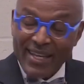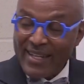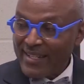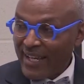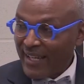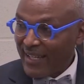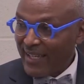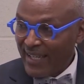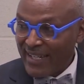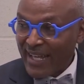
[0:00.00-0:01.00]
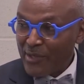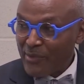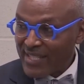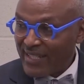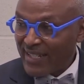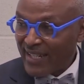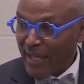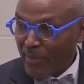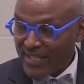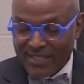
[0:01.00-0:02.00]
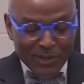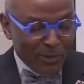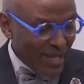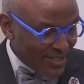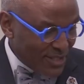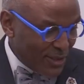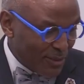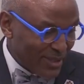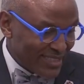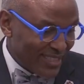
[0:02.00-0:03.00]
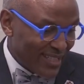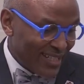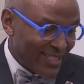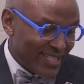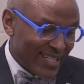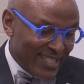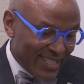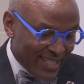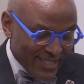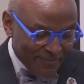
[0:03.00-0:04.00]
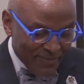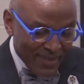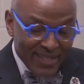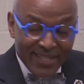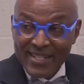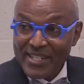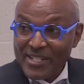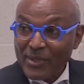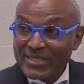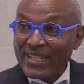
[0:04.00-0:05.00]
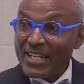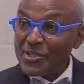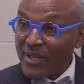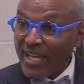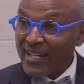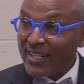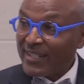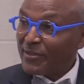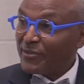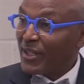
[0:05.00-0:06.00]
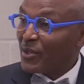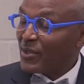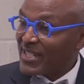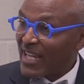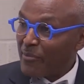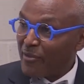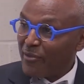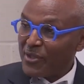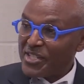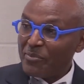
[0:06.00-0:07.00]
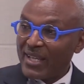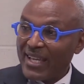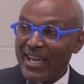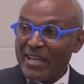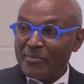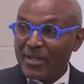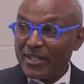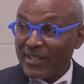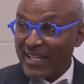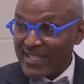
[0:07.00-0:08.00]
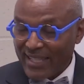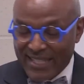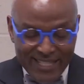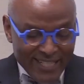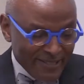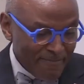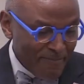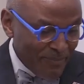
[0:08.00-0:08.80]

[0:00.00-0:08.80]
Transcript: and a non-resident ambassador to Mexico, Brazil, and Argentina. She was an educator for a long time before she became Her Excellency.